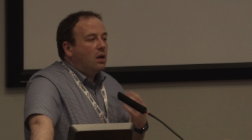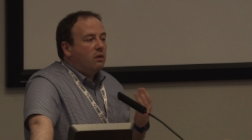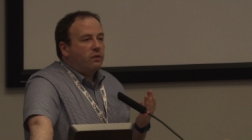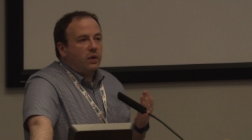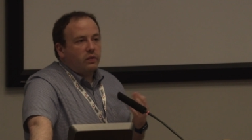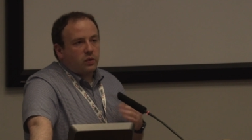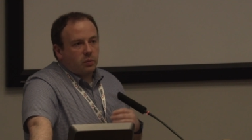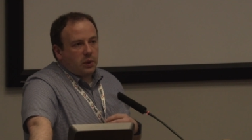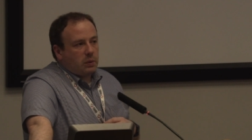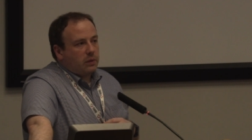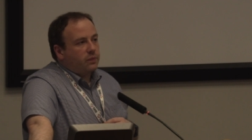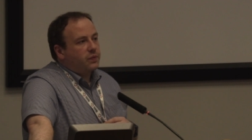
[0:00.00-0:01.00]
500
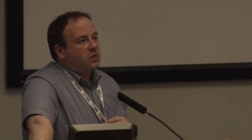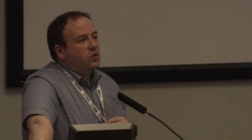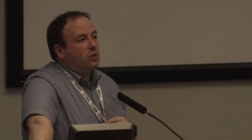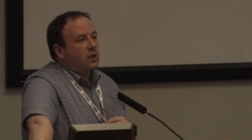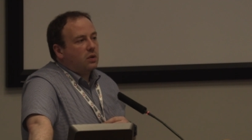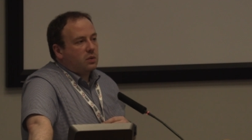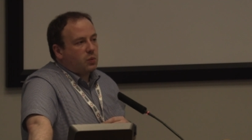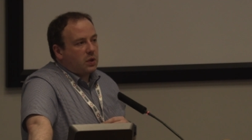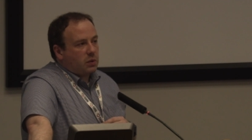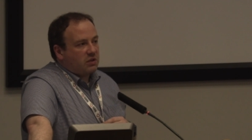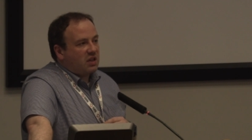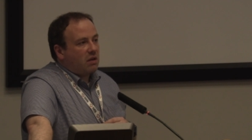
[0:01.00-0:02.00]
people, 2,000
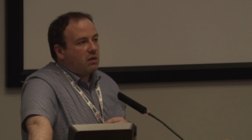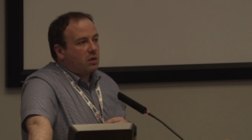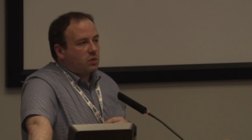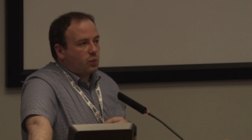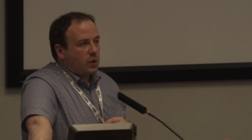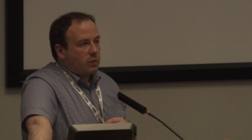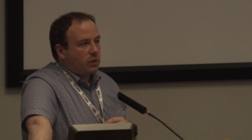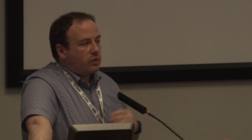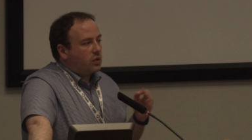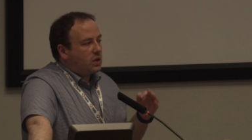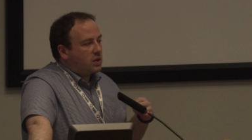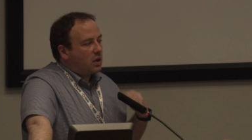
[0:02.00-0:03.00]
people, 10,000 people,
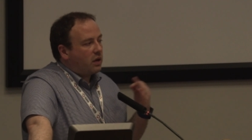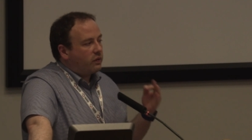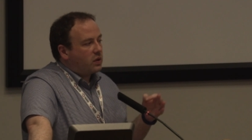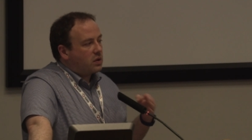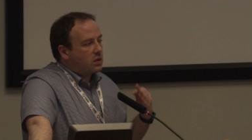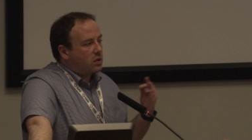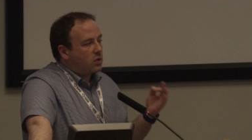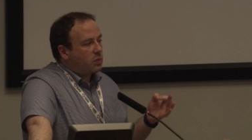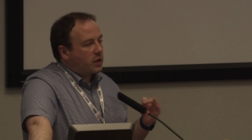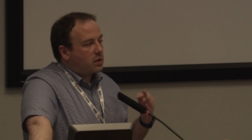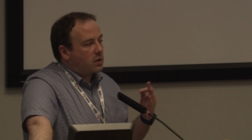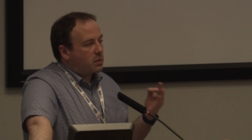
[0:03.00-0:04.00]
you need to have this as
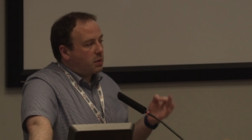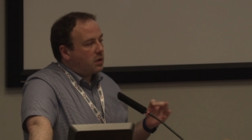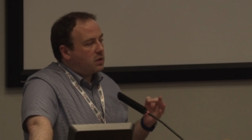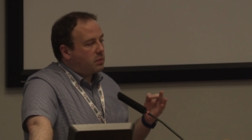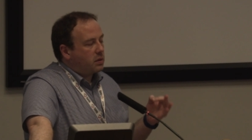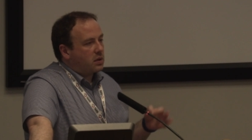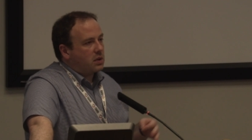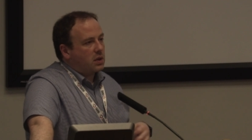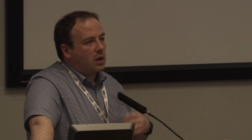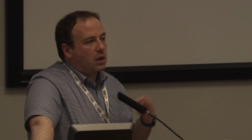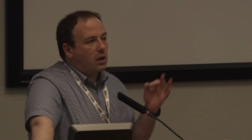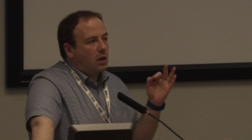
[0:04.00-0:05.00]
automated as possible to
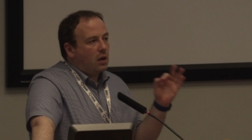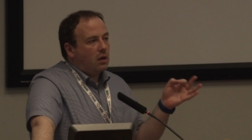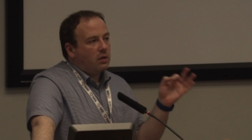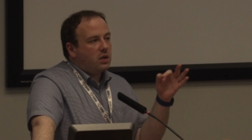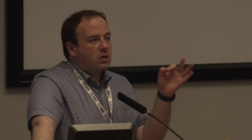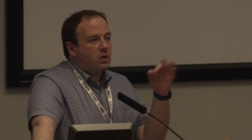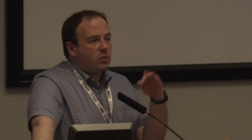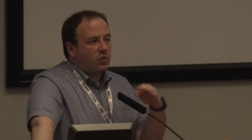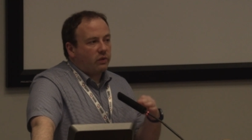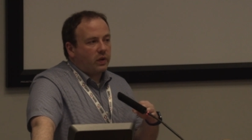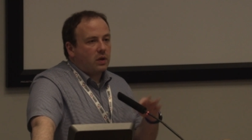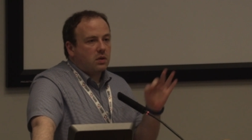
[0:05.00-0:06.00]
say, these are the
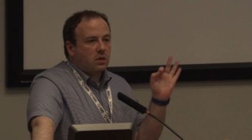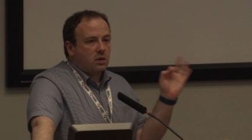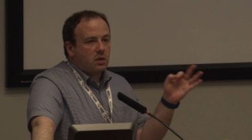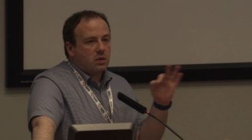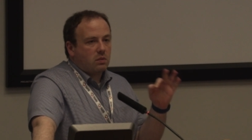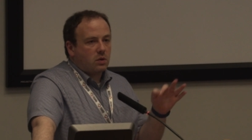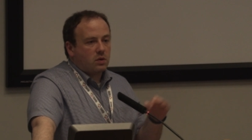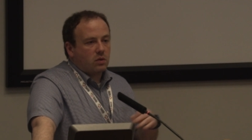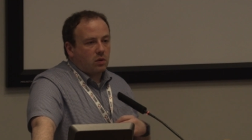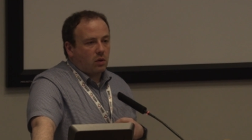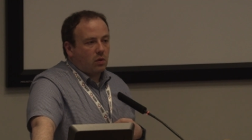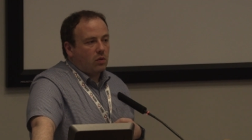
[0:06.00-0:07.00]
number of events, this is where it's
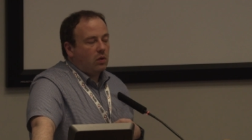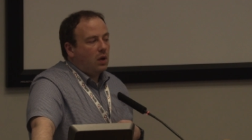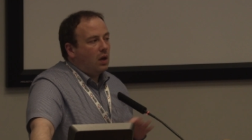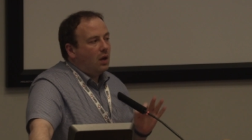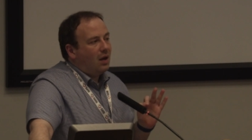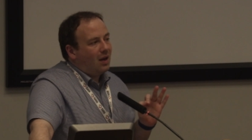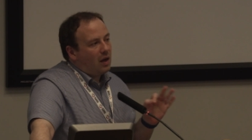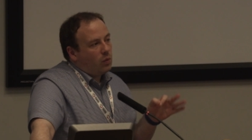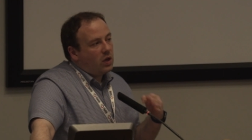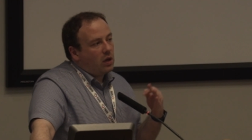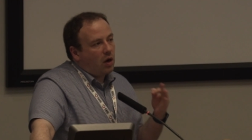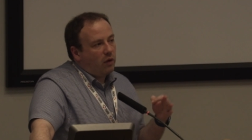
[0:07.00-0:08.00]
going to go. And
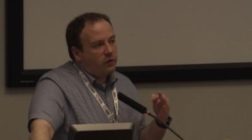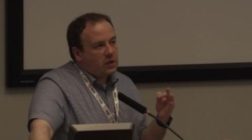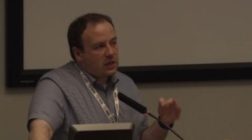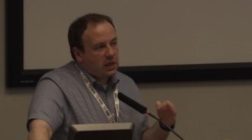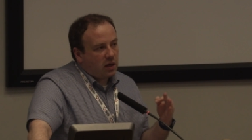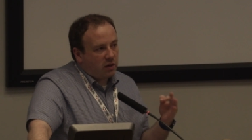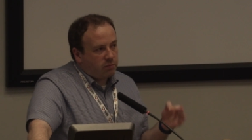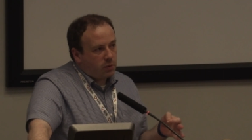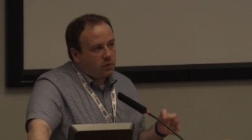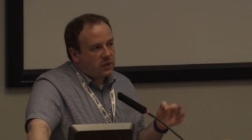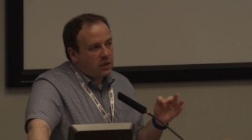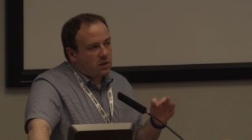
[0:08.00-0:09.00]
we obviously have
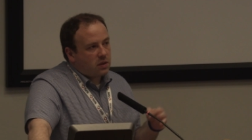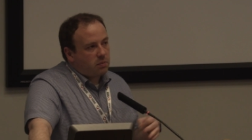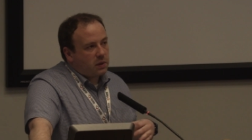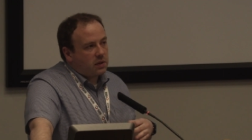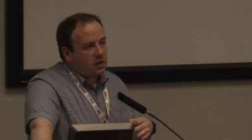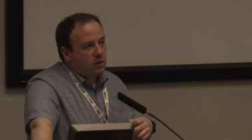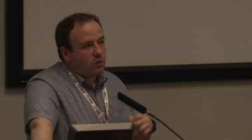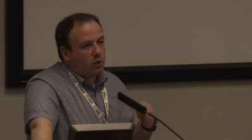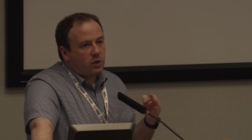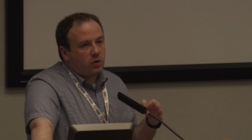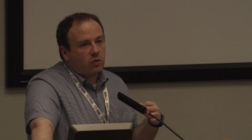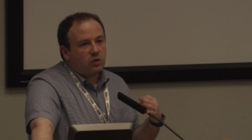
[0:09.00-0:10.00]
processes built in where
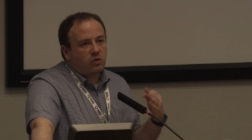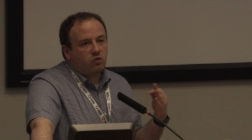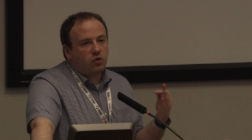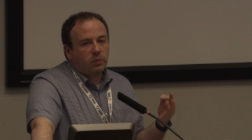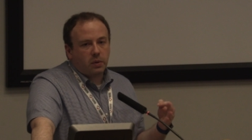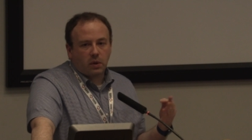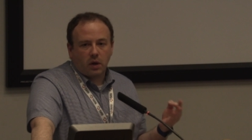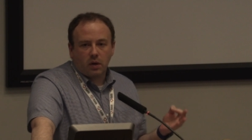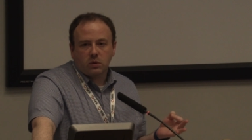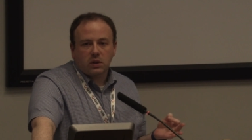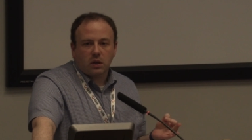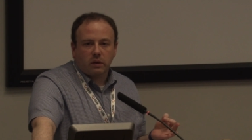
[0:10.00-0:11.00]
we don't triple
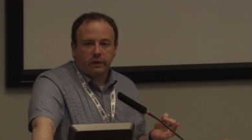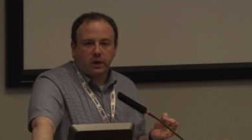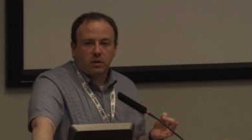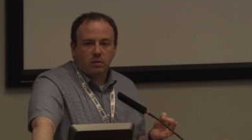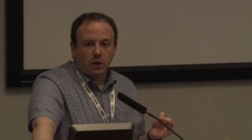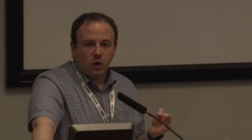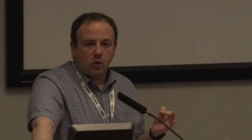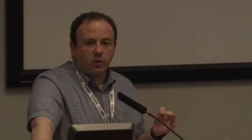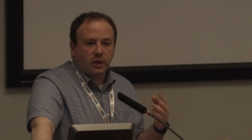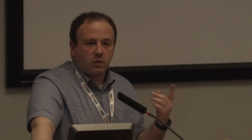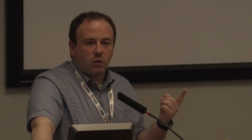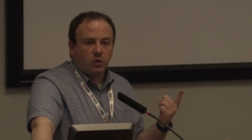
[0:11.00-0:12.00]
count that event. We know
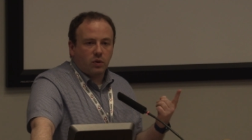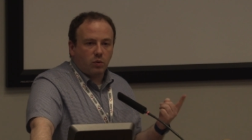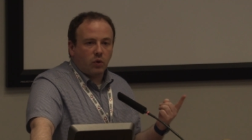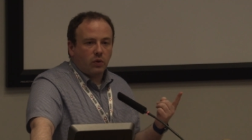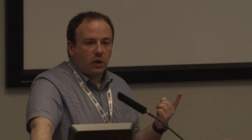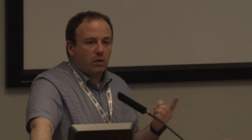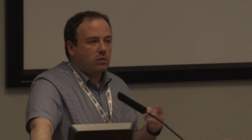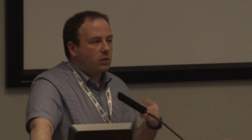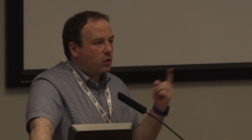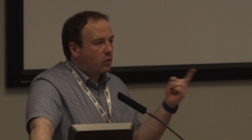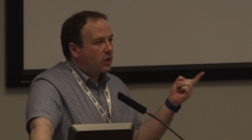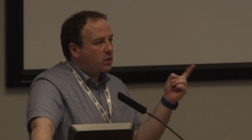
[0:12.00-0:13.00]
that's 1 pneumonia,
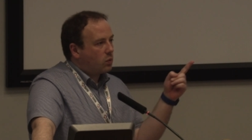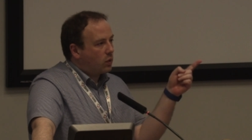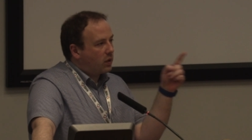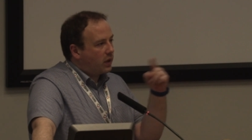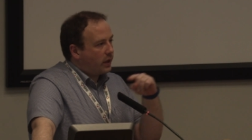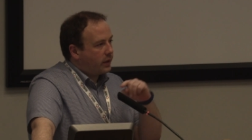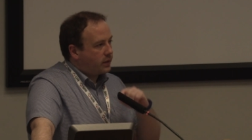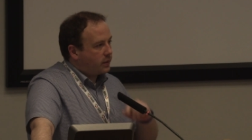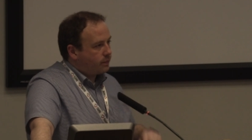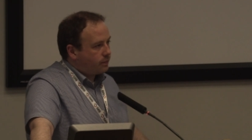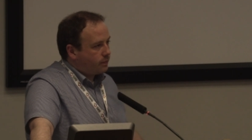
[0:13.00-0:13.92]
we know that's 1 case.